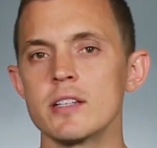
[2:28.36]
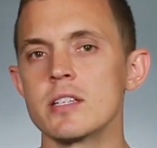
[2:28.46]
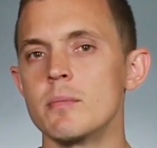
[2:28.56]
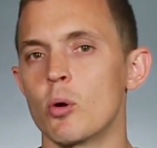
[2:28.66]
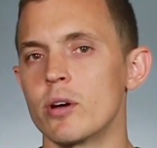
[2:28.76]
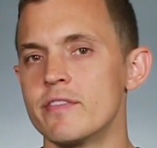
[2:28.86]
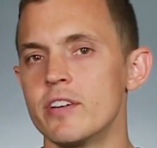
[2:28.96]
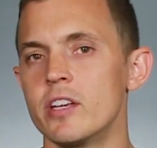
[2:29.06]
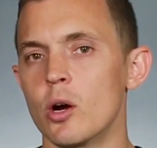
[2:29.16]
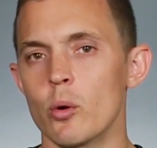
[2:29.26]
let's import a
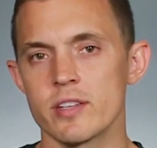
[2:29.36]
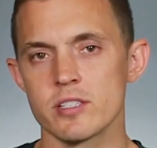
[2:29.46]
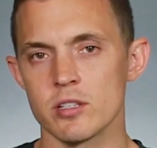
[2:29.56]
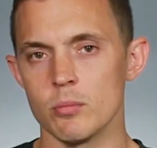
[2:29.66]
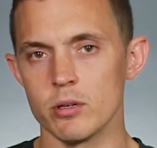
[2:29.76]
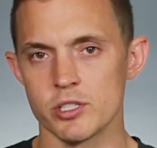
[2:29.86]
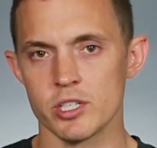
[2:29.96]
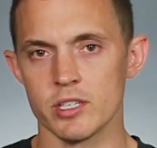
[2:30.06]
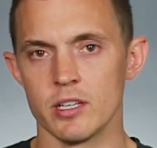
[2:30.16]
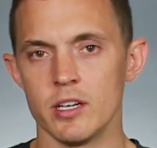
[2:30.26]
video with slow
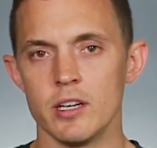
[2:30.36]
motion.